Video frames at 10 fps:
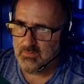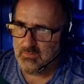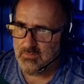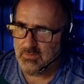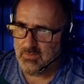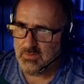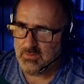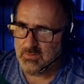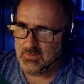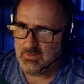Well, that
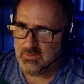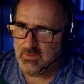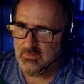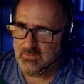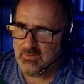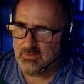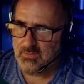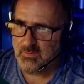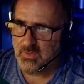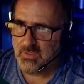sucks. Dev
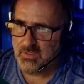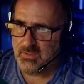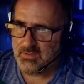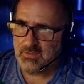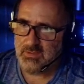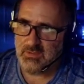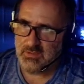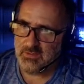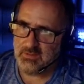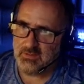serial by ID.